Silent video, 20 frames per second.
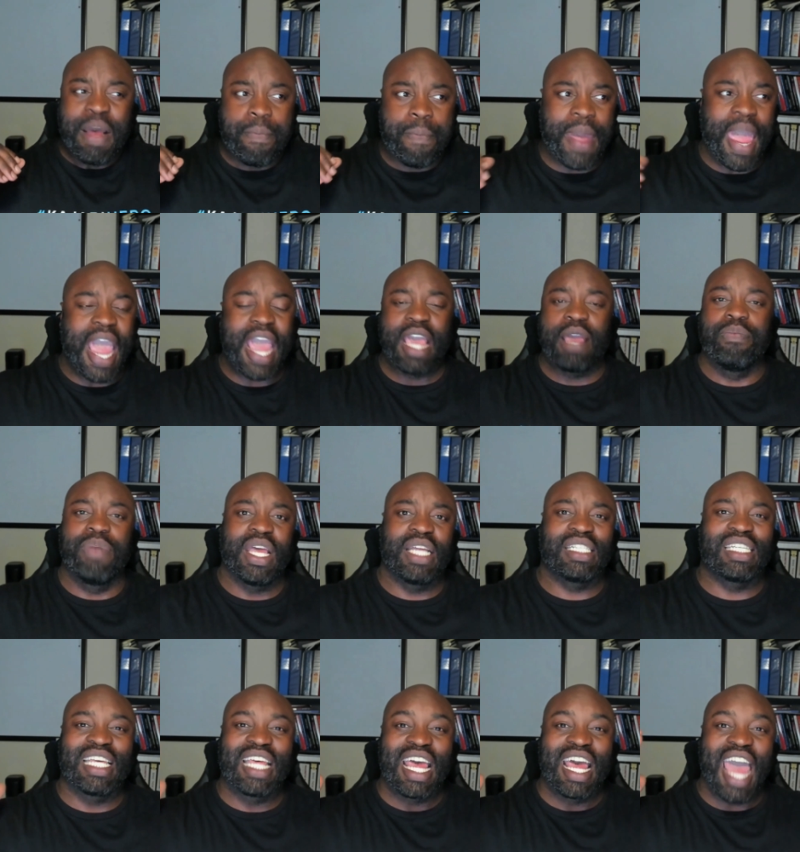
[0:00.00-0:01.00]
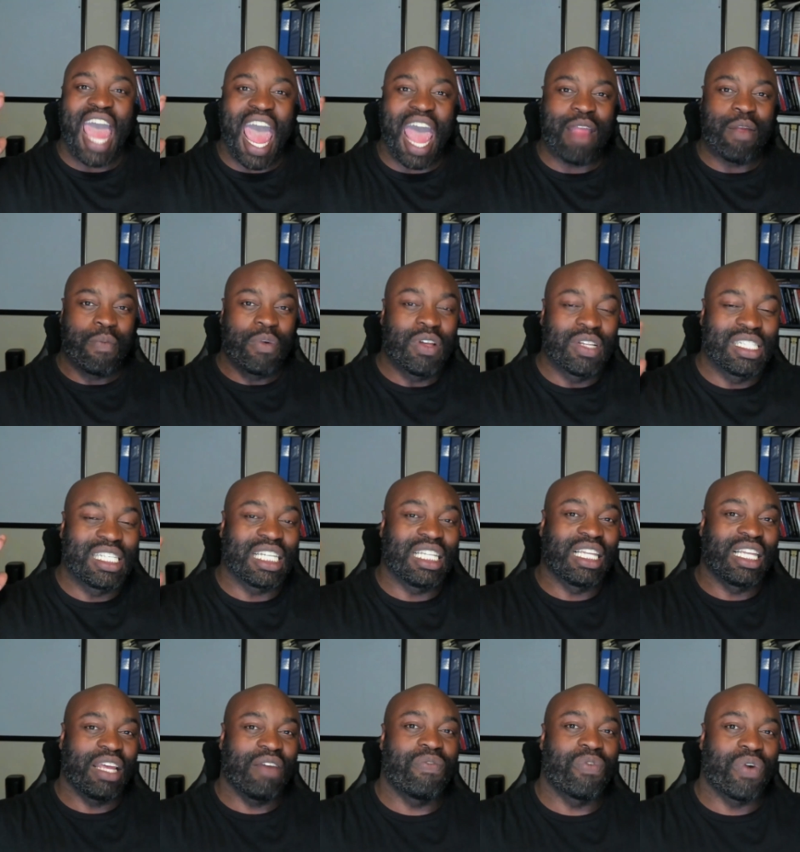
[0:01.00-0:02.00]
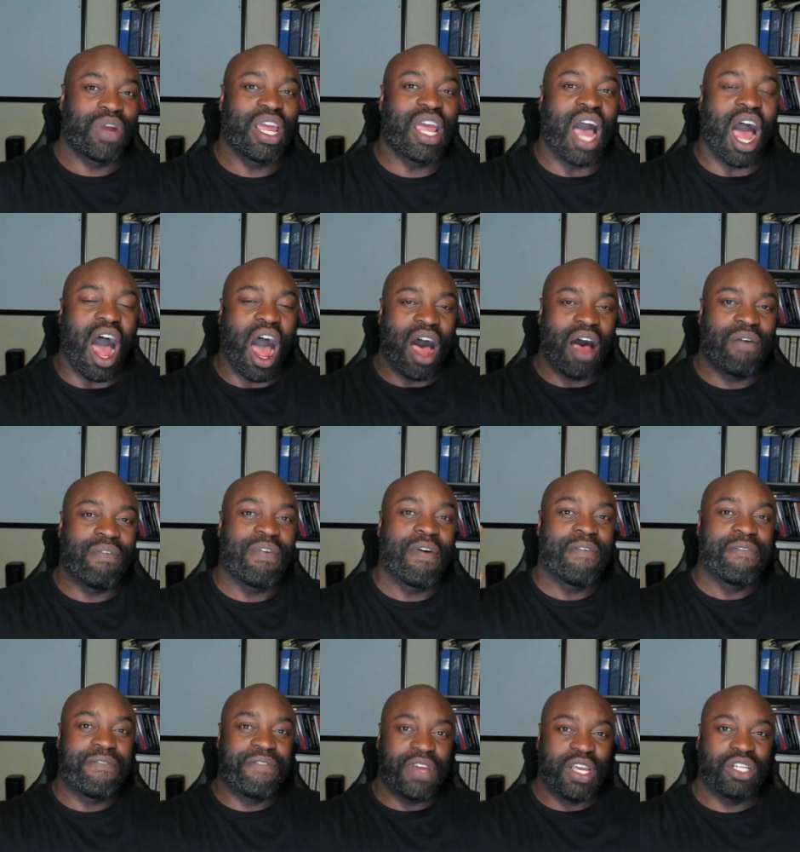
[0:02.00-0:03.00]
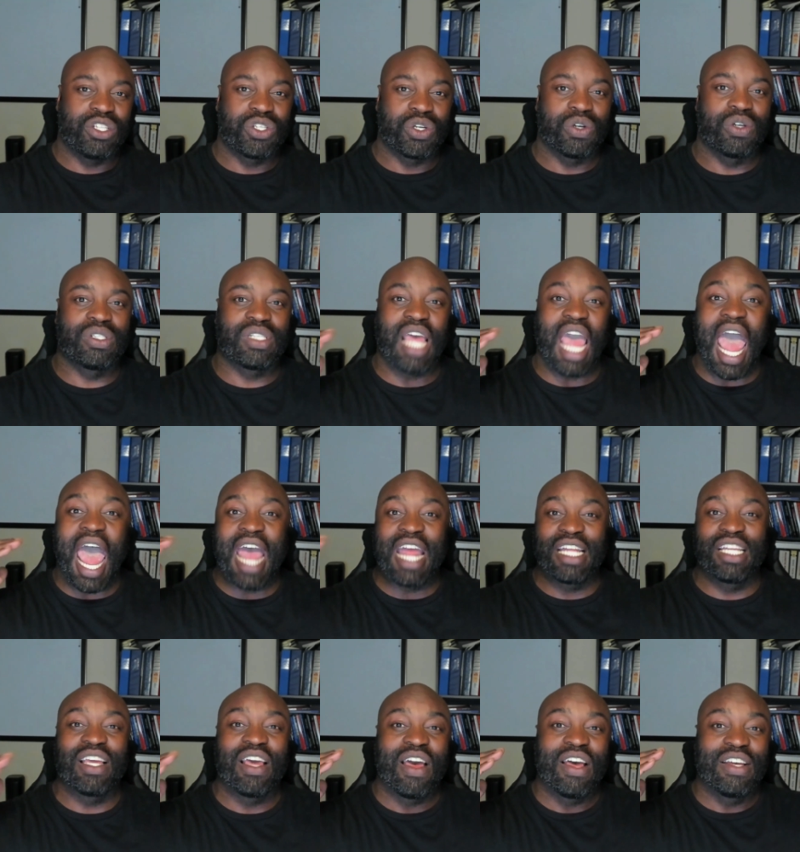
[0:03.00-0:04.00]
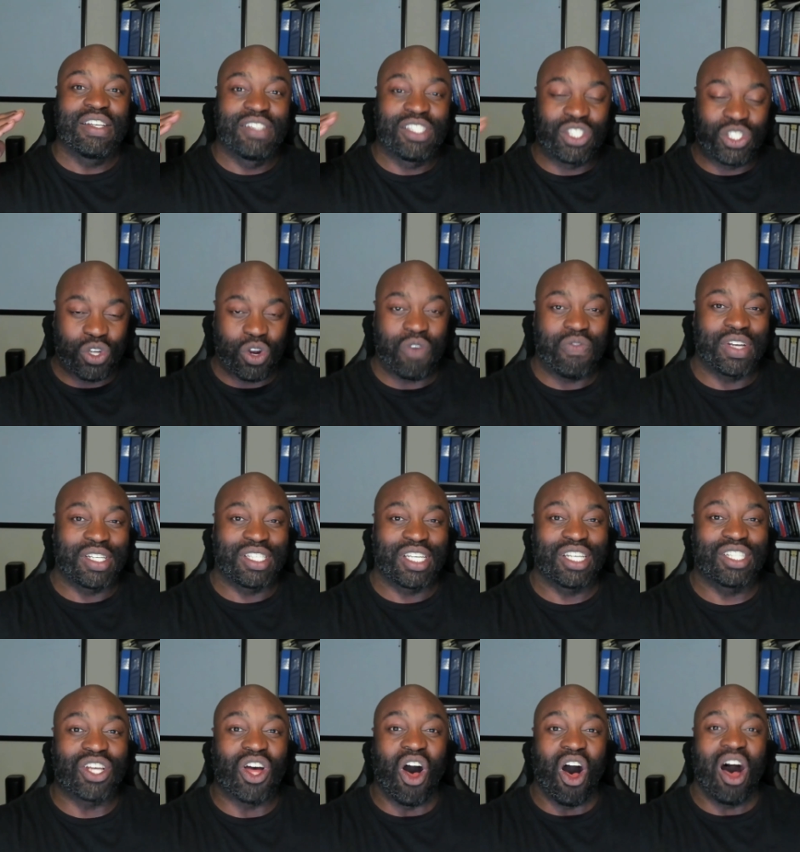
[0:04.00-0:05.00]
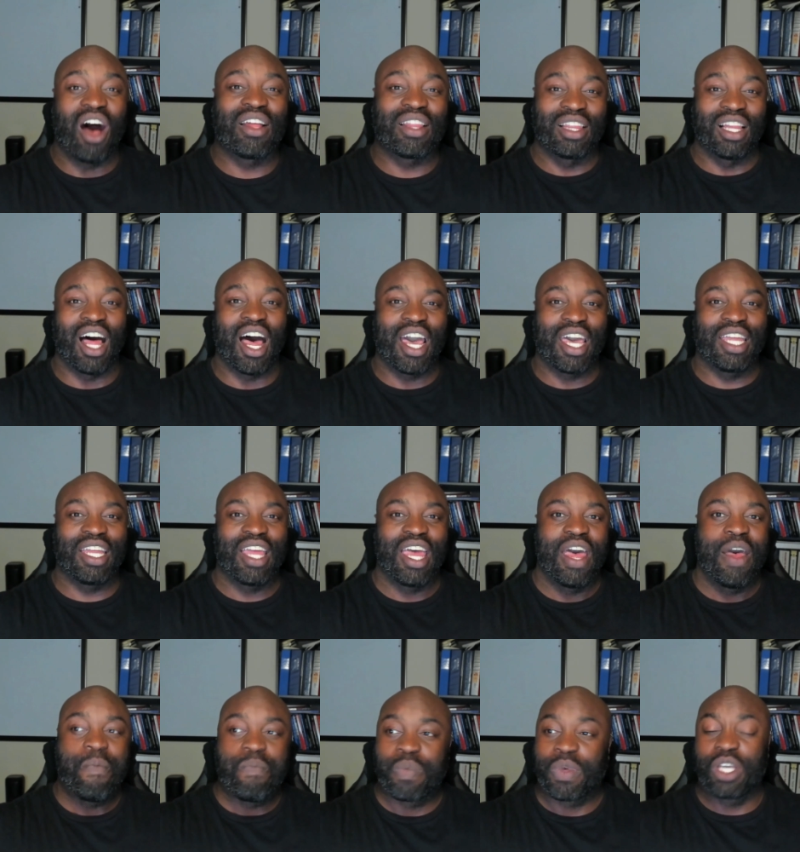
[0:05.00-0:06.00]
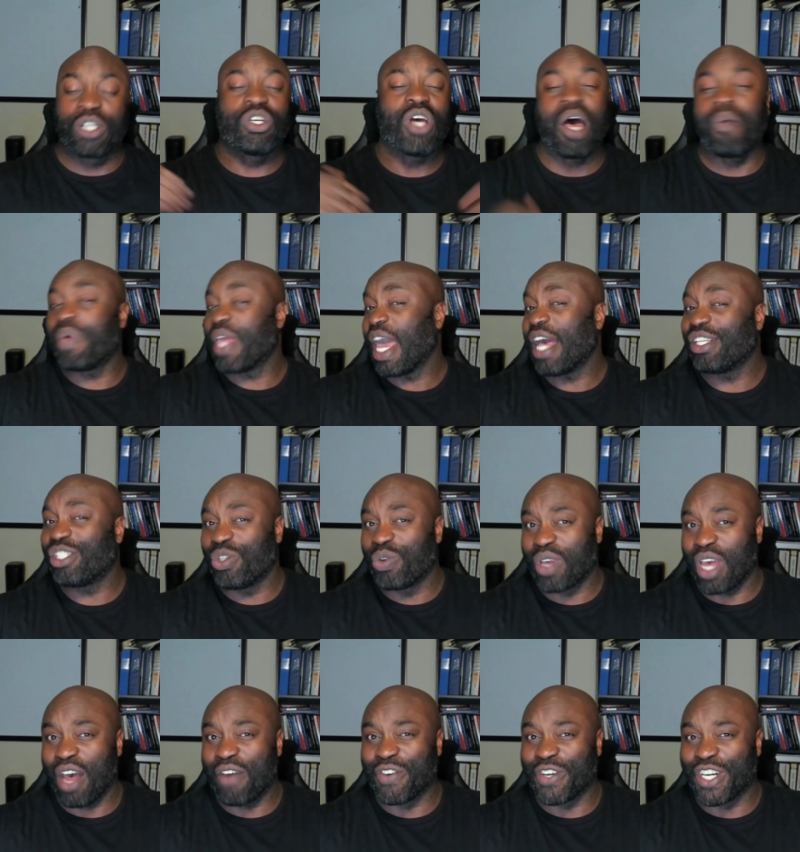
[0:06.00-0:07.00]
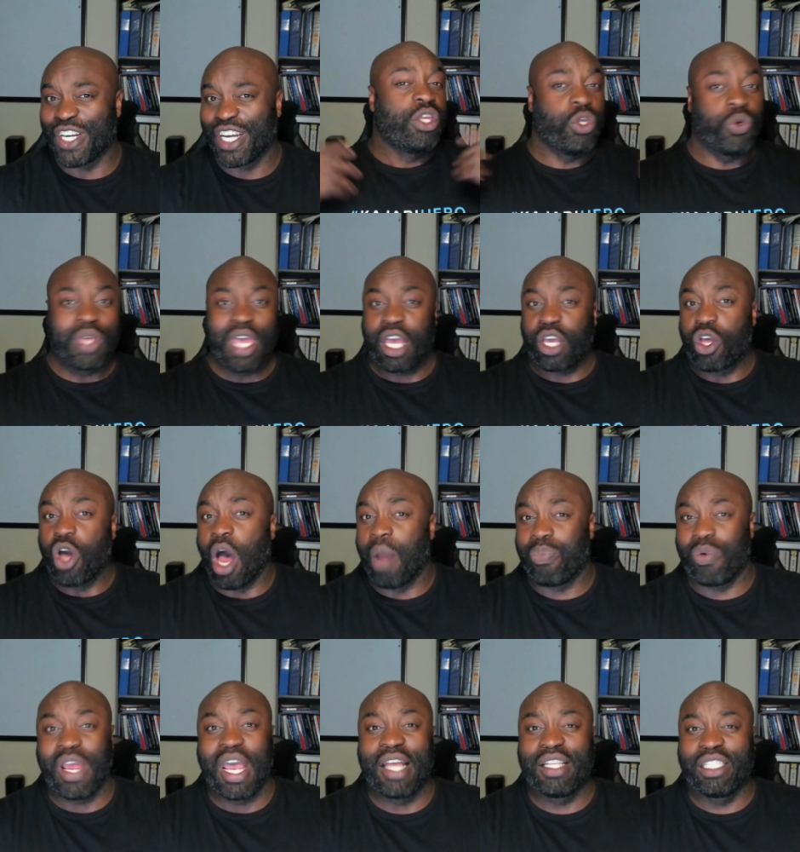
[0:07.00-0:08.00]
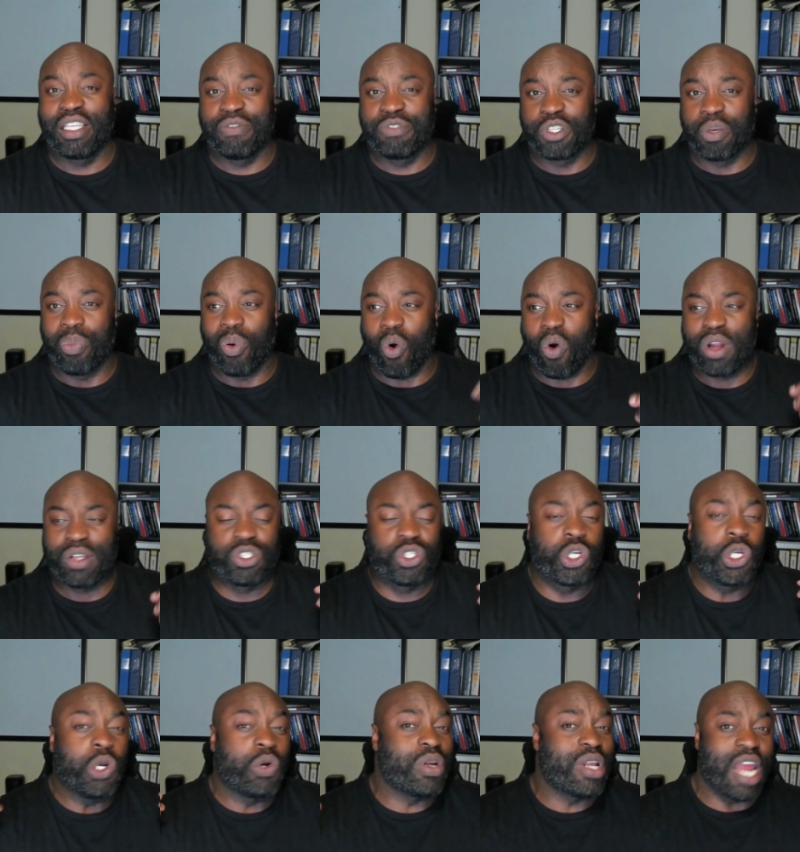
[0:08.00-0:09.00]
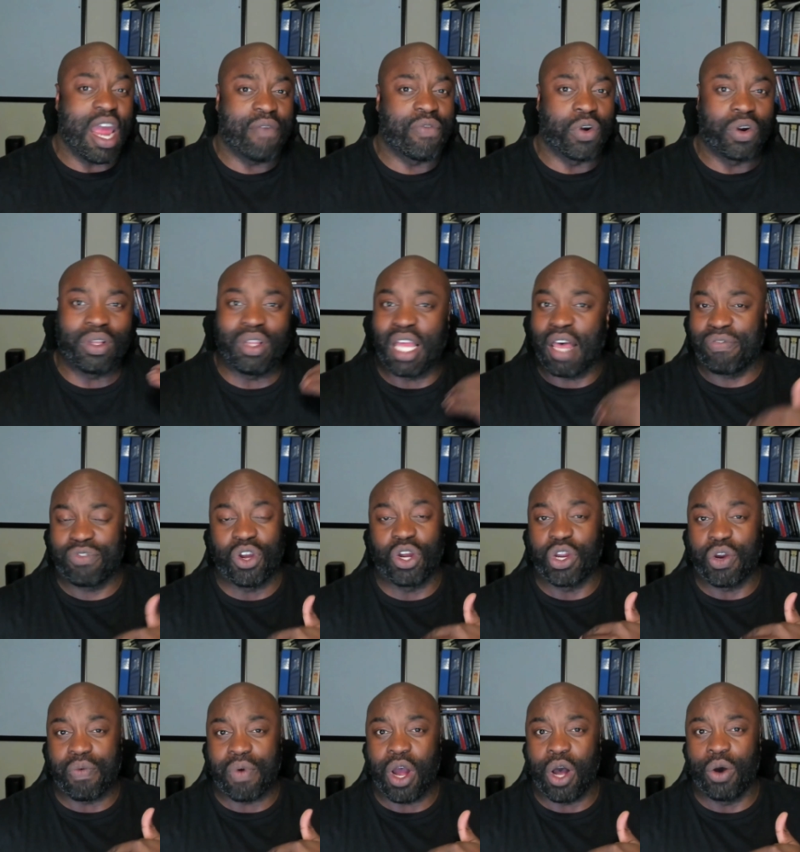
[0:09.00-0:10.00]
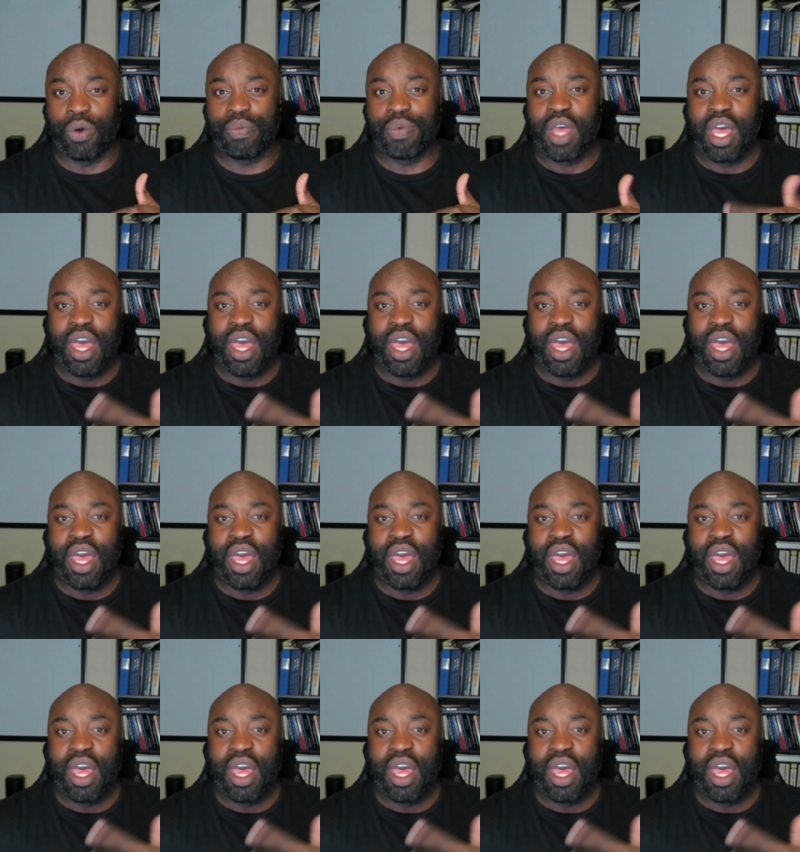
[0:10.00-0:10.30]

payment and delivery of features and services online, Kajabi has you covered. You get comprehensive support, so you're never left on your own.